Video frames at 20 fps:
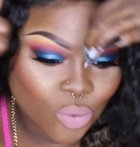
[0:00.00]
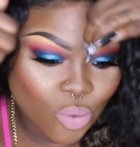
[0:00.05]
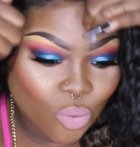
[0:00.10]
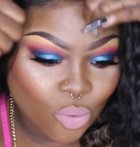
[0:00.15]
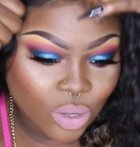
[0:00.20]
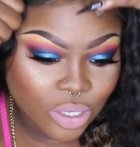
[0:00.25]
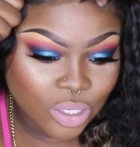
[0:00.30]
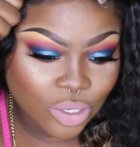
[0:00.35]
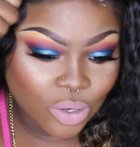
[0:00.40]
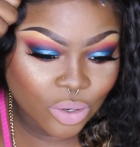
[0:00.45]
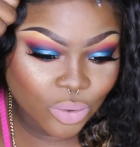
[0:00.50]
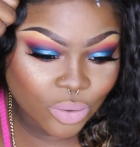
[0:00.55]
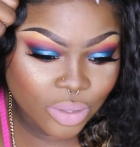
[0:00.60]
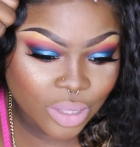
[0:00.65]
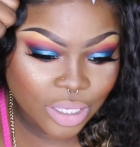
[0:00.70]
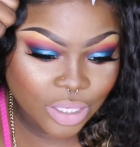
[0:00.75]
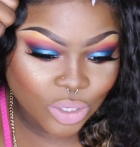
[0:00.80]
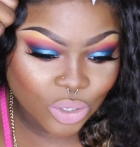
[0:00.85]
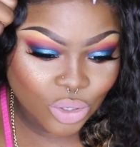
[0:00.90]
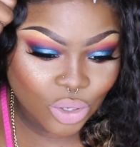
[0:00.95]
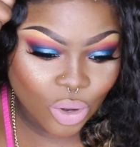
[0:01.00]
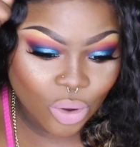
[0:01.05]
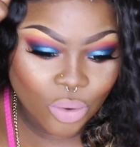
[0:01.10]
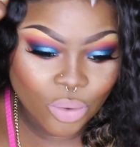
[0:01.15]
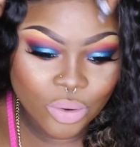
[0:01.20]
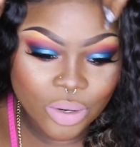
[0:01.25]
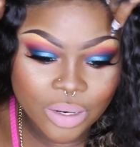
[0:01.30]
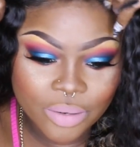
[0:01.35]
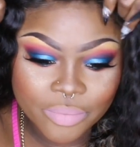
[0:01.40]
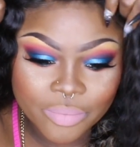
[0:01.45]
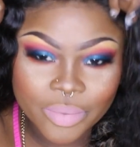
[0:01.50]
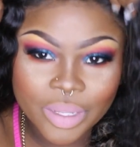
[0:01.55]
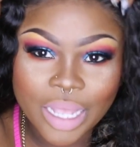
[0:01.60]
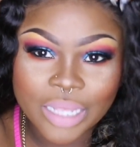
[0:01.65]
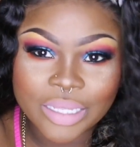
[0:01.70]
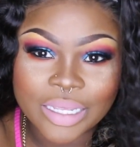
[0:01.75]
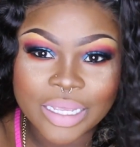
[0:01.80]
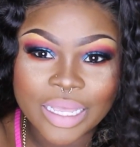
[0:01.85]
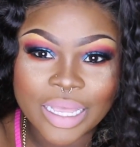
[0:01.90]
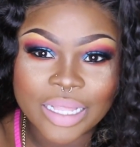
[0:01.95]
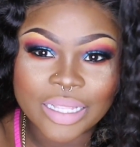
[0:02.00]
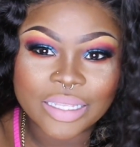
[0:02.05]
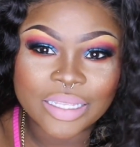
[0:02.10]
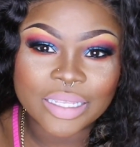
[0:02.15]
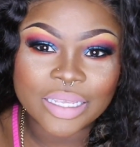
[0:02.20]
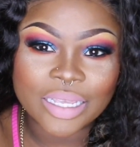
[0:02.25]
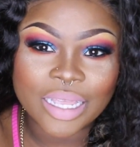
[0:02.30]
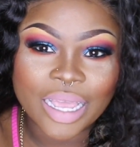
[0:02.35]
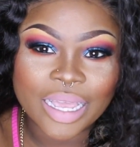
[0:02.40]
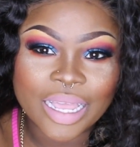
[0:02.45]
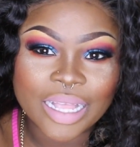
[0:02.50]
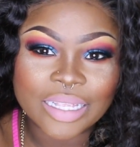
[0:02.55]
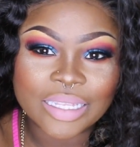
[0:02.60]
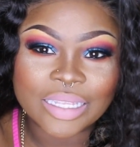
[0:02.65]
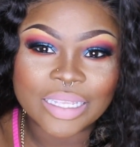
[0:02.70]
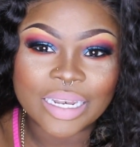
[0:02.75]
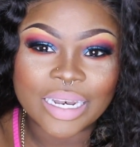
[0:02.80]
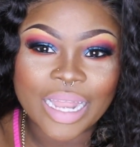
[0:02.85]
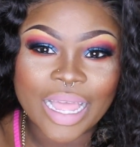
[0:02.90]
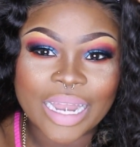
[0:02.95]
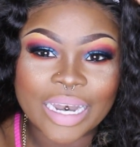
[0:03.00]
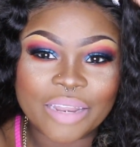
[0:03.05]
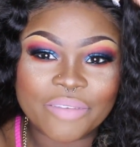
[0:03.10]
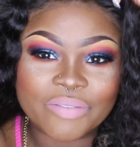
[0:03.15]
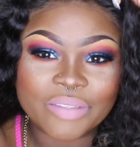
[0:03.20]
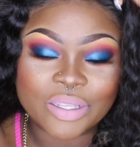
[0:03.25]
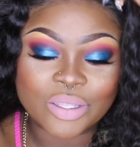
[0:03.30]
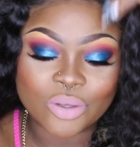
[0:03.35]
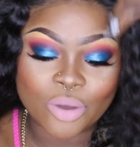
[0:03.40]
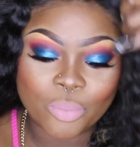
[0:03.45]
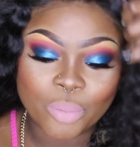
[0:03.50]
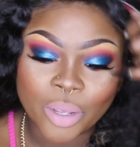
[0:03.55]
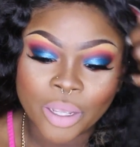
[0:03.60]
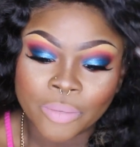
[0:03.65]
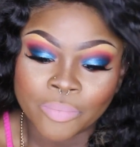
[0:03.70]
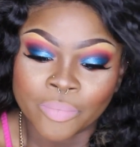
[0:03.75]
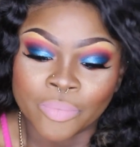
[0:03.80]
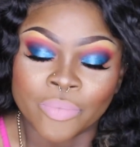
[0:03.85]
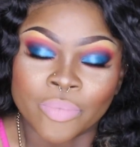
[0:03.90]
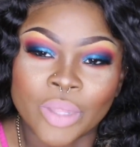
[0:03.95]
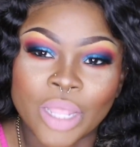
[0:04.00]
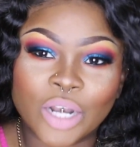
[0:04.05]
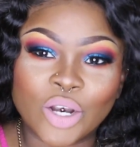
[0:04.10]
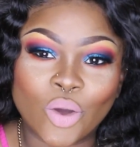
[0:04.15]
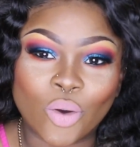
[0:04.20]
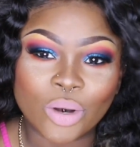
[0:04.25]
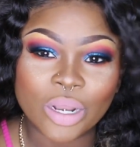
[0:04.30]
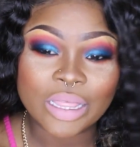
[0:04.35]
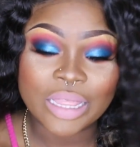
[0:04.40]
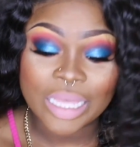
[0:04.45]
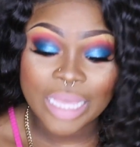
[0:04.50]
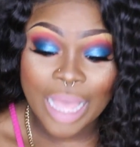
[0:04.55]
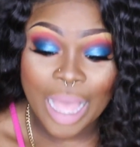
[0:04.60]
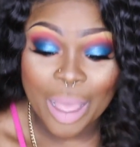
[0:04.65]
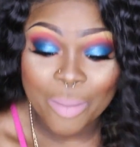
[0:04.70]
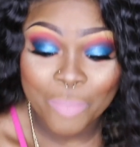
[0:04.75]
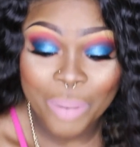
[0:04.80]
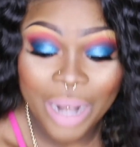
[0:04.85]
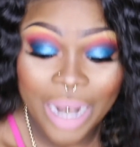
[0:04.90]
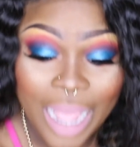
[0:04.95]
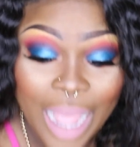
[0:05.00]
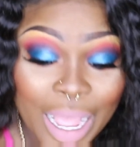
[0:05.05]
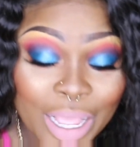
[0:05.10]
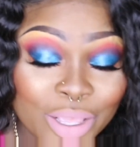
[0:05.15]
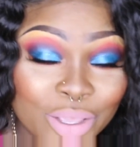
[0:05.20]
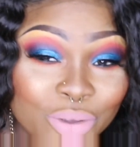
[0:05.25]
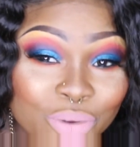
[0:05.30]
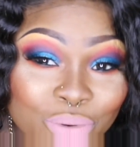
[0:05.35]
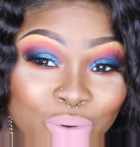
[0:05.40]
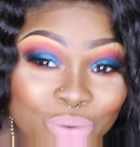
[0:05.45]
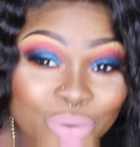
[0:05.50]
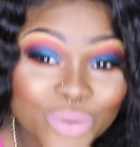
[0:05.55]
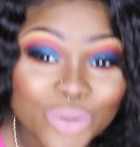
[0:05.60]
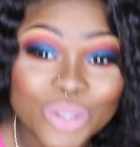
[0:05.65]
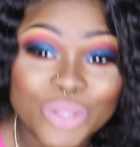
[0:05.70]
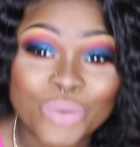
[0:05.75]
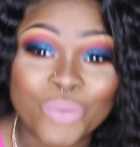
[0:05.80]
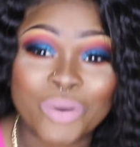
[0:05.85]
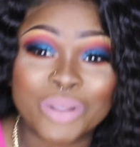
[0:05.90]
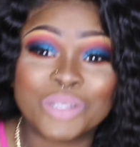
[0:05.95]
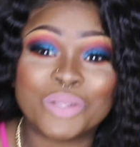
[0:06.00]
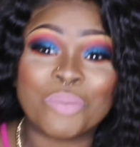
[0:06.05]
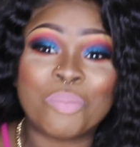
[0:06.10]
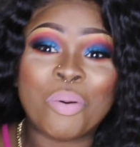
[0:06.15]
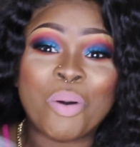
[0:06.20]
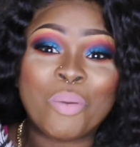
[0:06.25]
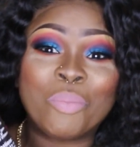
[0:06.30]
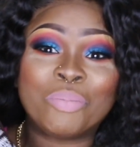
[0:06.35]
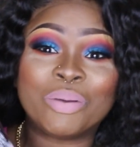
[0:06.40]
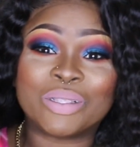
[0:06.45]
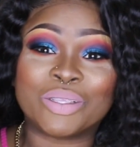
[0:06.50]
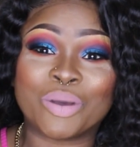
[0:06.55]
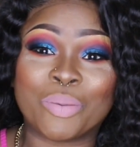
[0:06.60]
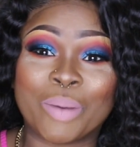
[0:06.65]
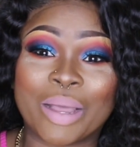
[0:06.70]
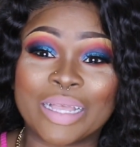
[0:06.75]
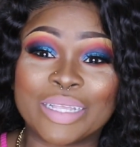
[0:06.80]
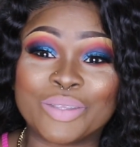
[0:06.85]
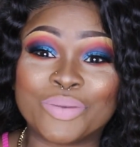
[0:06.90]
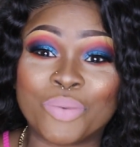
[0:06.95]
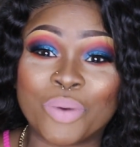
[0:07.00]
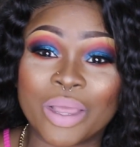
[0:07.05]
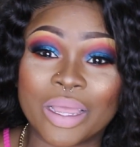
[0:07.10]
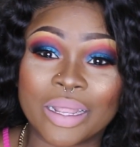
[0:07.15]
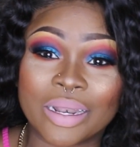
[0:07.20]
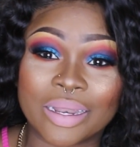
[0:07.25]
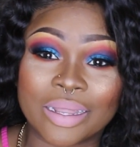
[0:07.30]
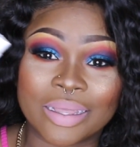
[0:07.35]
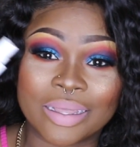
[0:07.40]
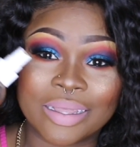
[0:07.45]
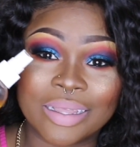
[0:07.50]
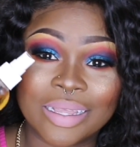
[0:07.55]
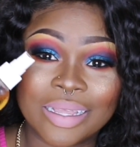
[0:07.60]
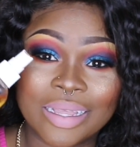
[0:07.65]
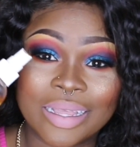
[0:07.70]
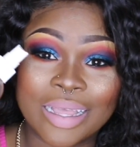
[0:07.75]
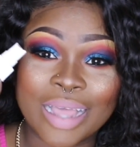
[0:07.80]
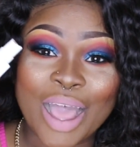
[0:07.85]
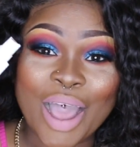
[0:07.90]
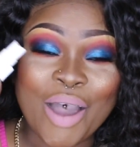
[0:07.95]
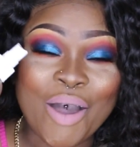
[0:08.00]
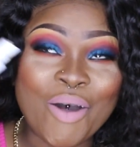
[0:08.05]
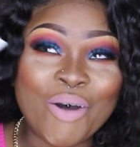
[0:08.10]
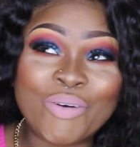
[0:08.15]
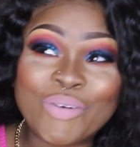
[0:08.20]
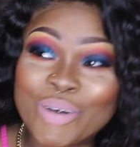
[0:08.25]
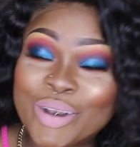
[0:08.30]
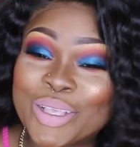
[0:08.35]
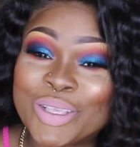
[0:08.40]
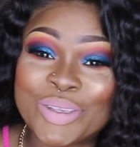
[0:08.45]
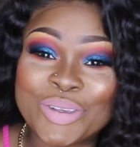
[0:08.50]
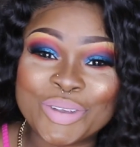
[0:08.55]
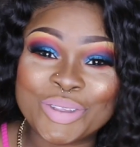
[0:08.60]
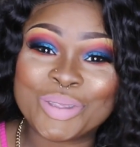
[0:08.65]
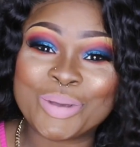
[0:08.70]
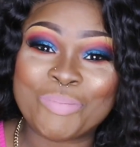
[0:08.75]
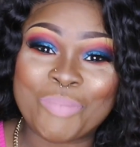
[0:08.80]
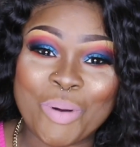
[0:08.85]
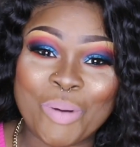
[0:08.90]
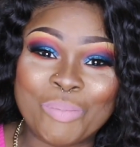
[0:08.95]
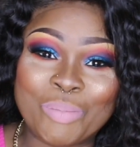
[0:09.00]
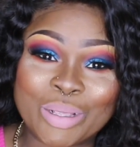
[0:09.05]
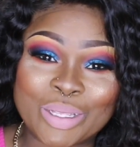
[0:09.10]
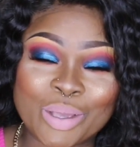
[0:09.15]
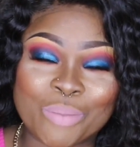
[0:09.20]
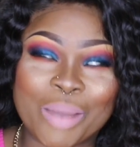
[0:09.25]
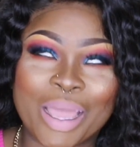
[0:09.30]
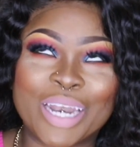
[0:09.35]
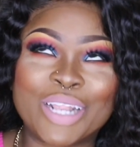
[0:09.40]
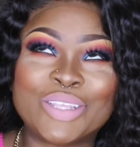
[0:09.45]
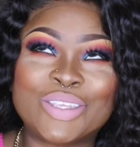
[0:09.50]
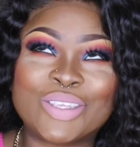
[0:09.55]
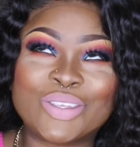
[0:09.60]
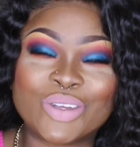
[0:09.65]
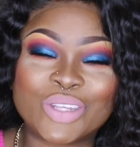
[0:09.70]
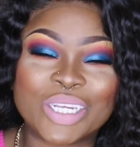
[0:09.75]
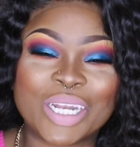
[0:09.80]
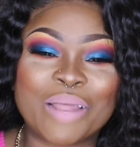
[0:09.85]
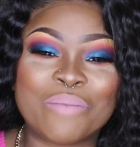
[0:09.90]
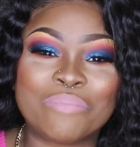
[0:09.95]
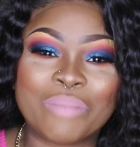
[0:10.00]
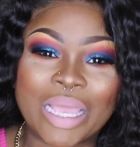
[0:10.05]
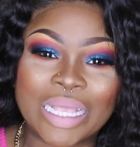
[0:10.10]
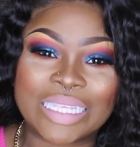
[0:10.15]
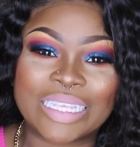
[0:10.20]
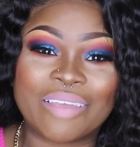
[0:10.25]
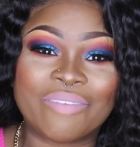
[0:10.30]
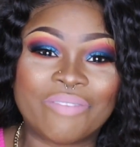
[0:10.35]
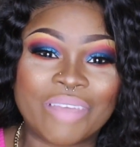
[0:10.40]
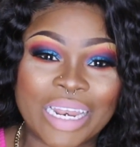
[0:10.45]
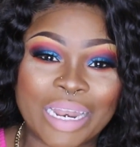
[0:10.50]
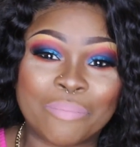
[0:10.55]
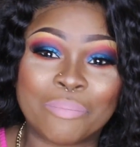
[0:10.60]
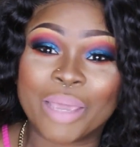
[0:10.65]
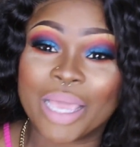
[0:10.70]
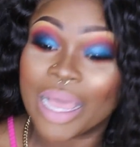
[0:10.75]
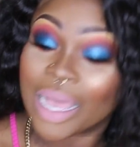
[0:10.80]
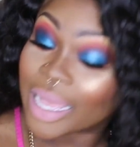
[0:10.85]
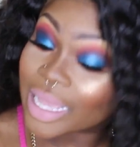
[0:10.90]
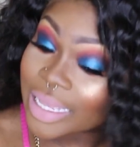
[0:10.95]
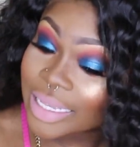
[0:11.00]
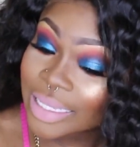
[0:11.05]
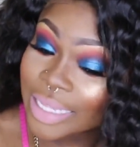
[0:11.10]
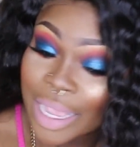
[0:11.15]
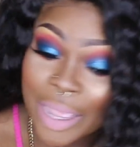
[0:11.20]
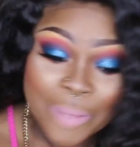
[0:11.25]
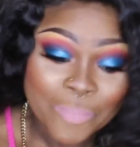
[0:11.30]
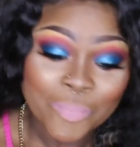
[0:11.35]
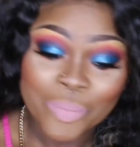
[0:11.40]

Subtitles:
do was glue this down. As you can see, I can still like lift it up. The only thing I used was the pump it up as well. I only use the pump it up, and it's such an amazing feeling because